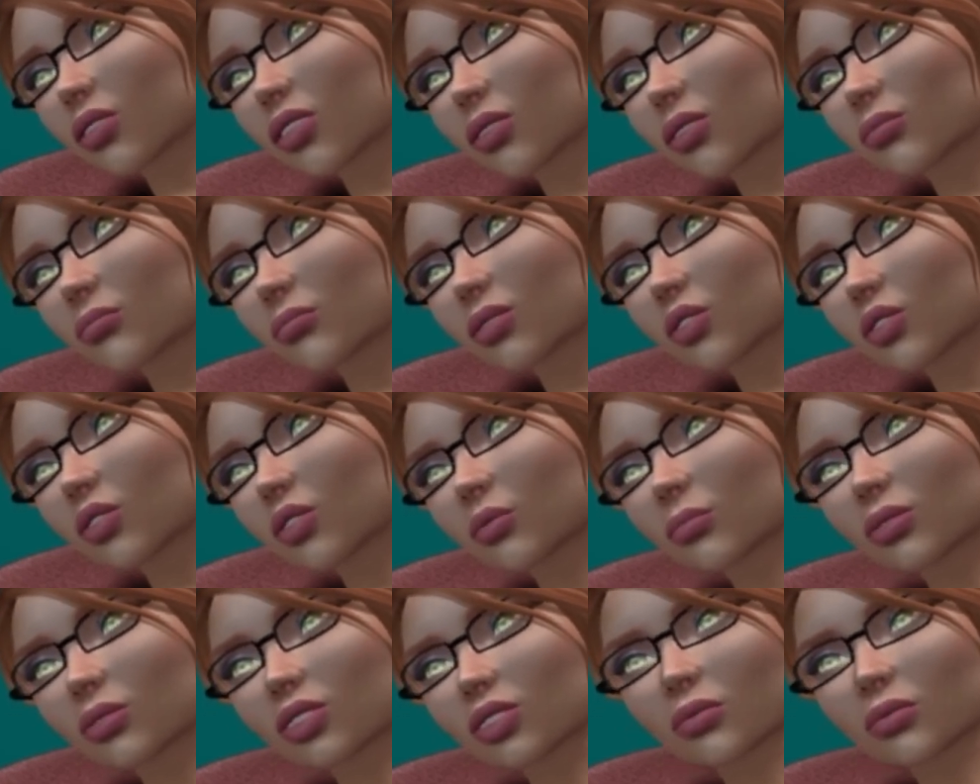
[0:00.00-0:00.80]
of those
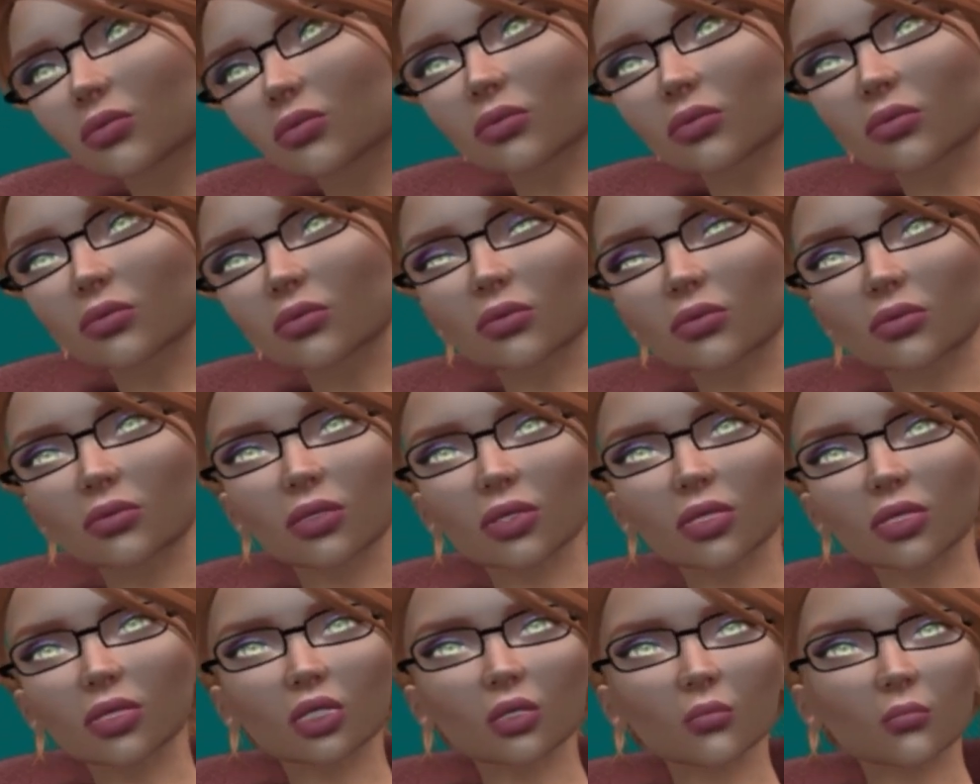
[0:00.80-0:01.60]
parts of my
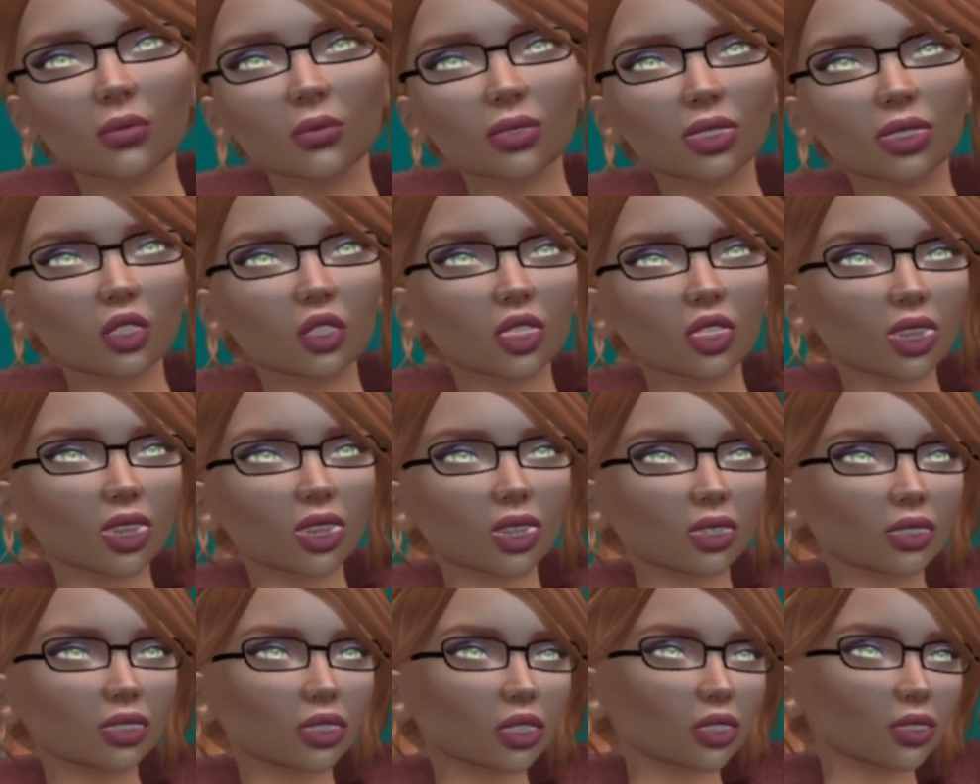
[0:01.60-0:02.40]
body.
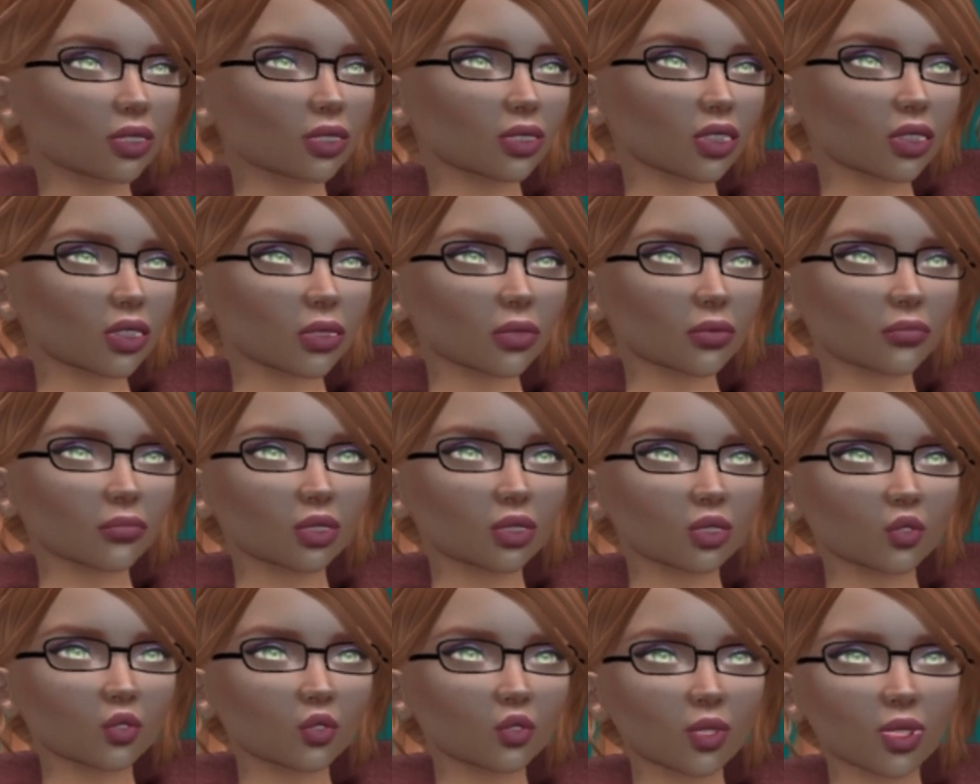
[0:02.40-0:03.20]
It affects
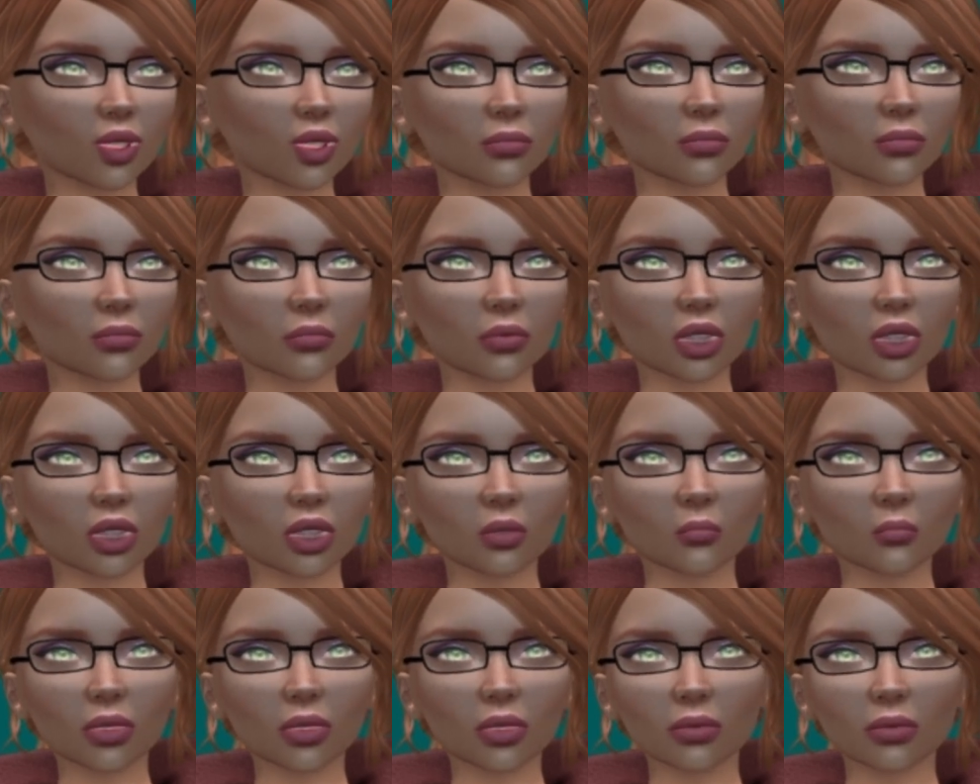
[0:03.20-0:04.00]
my brain,
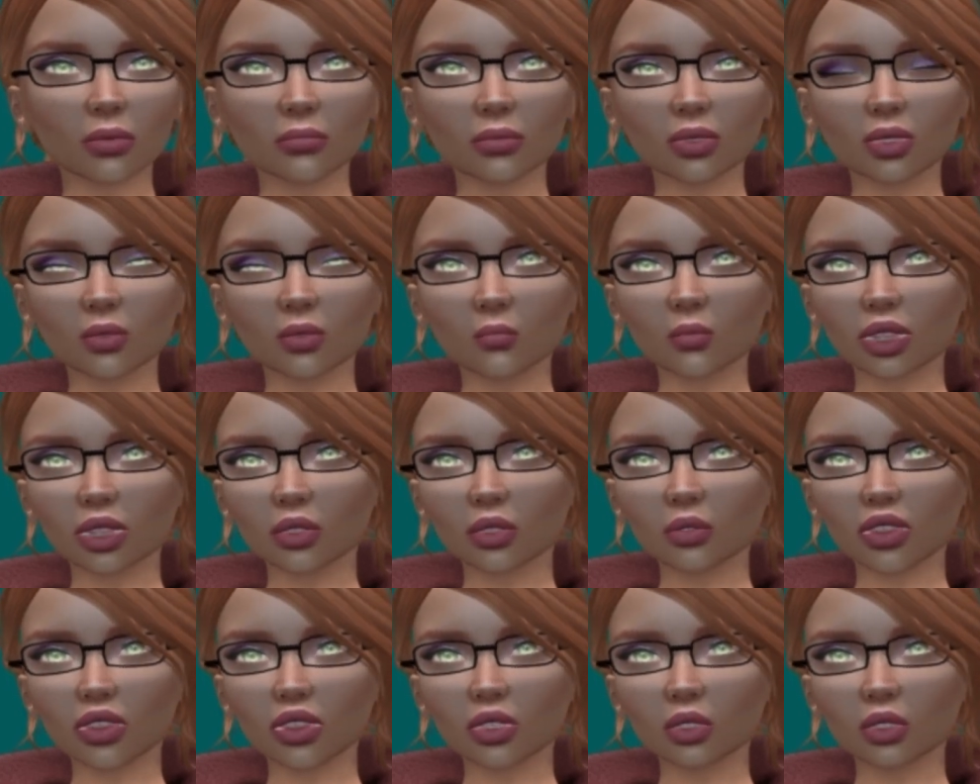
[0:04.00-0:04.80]
my spine,
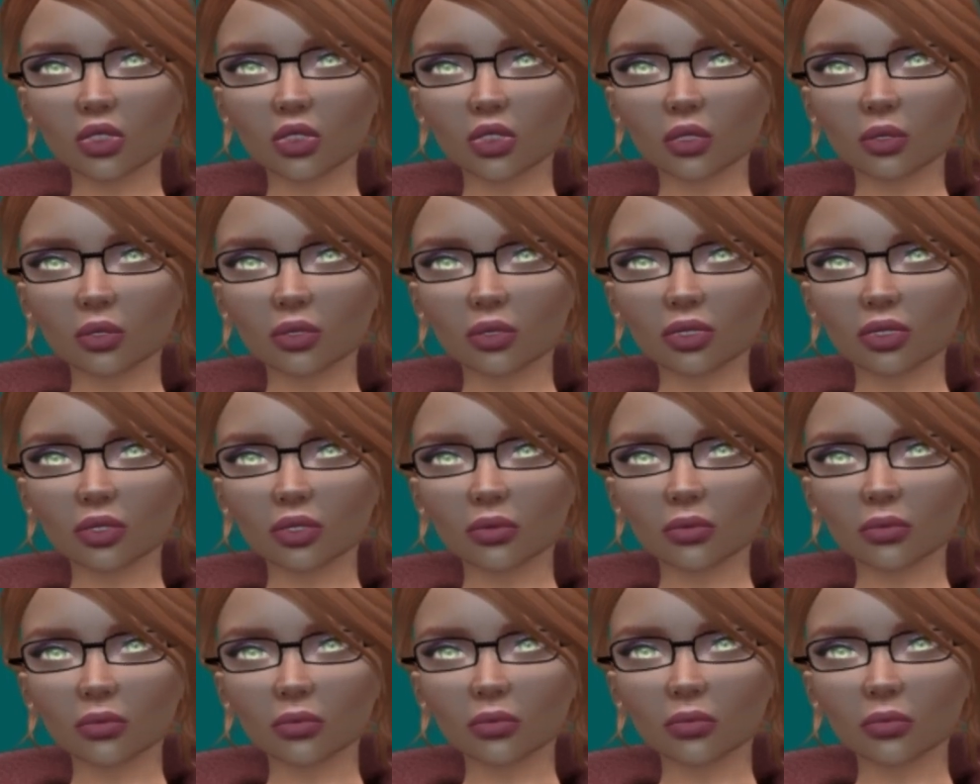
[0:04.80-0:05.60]
and my optic
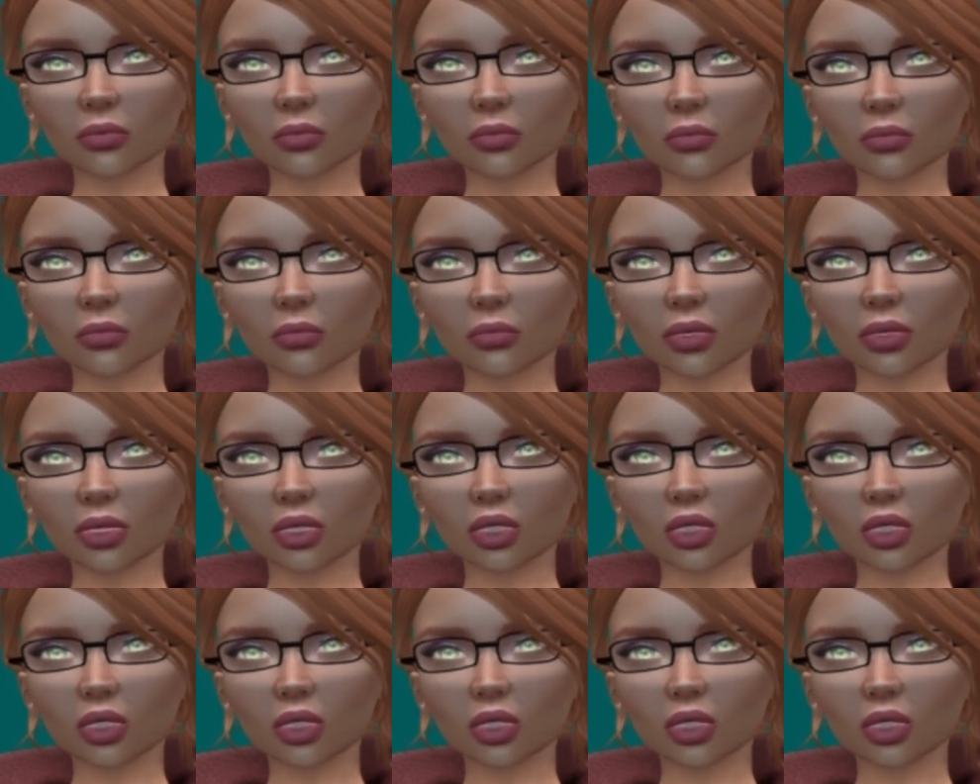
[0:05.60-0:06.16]
nerves.